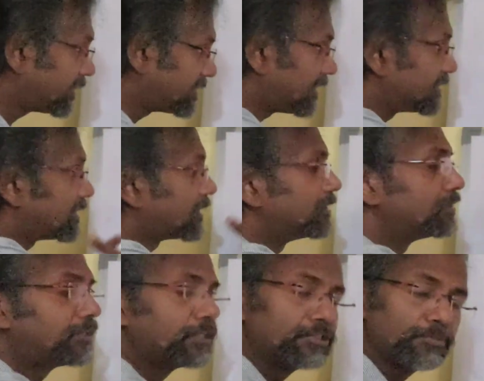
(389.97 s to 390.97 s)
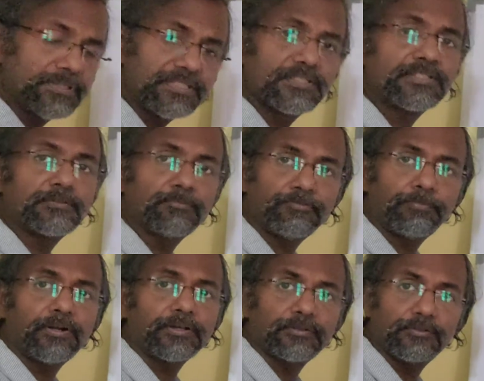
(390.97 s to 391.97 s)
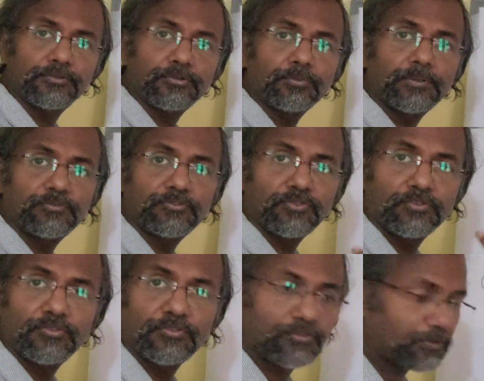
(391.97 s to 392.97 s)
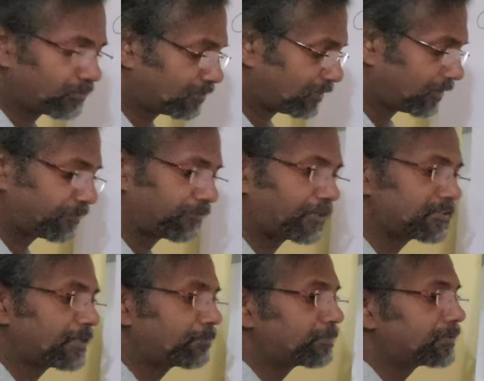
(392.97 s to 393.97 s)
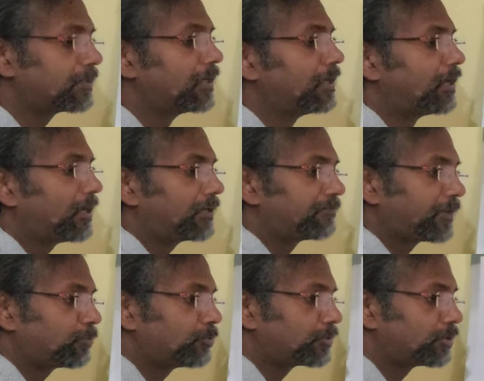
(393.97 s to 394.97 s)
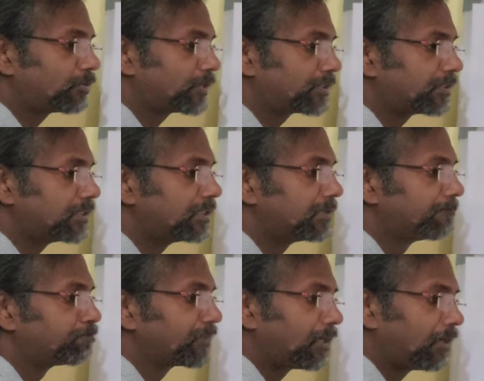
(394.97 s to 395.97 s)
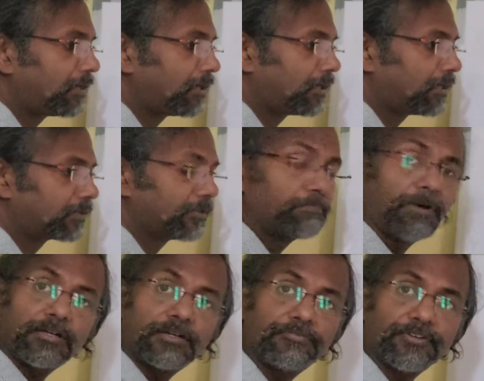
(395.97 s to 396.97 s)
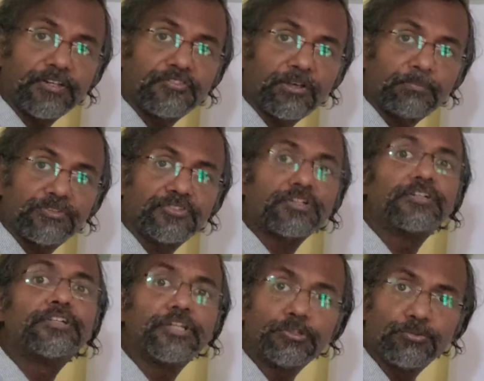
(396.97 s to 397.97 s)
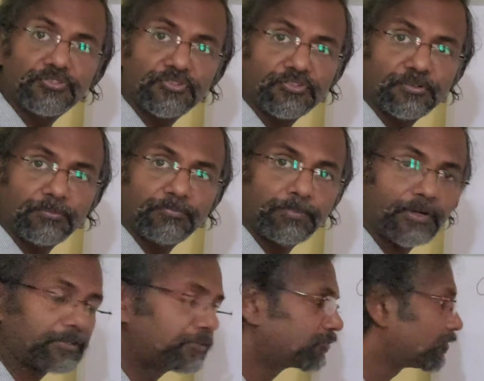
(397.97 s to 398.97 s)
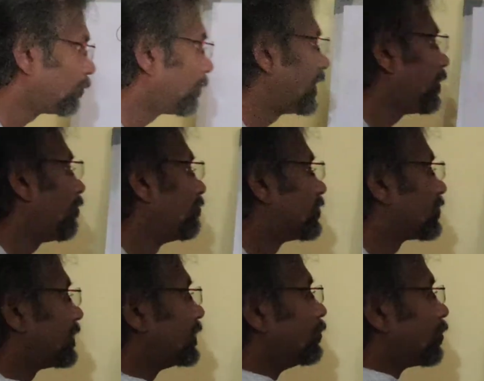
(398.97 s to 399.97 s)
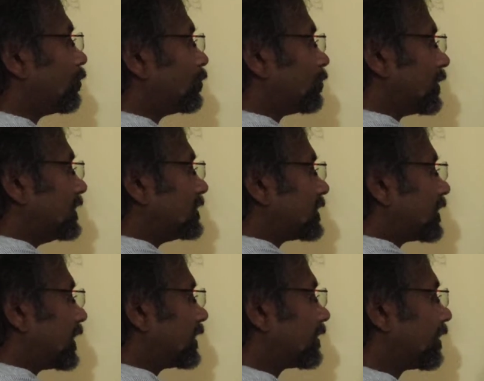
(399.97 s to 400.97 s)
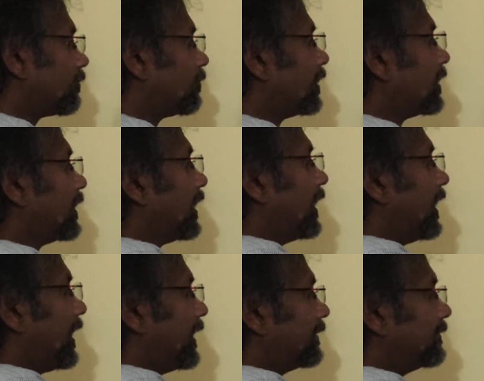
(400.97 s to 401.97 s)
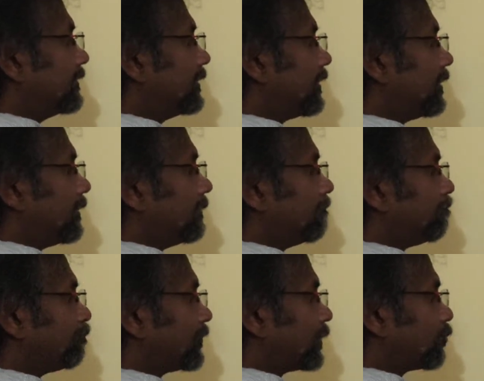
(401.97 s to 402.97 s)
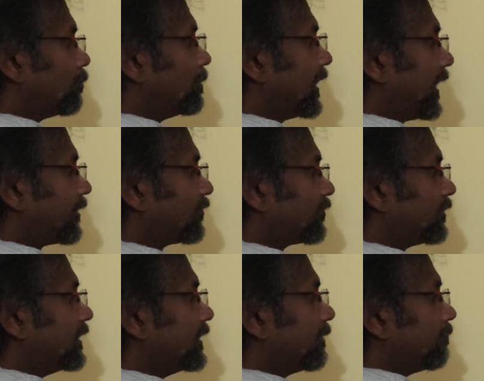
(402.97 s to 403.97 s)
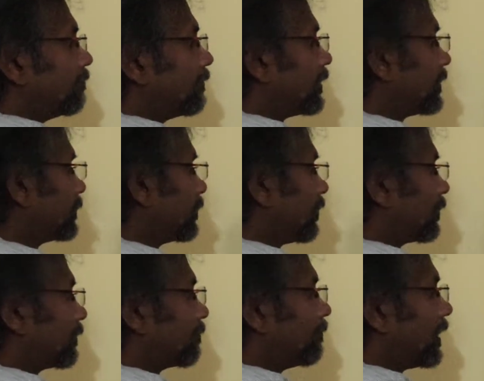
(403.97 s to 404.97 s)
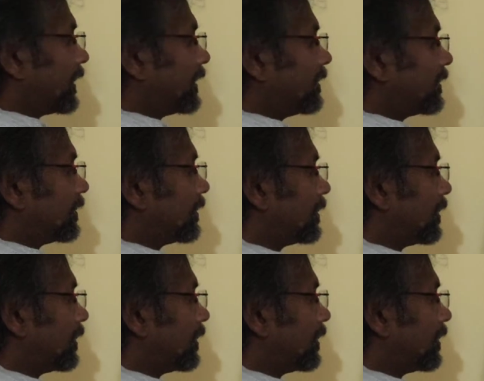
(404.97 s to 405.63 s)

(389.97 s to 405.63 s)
Now let's say it's a continuous system of particles. It's like, for example, if I were to look at the marker, for example, it's a continuous system of particles. So the way, obviously, you're going to integrate now, and it would be x dm here by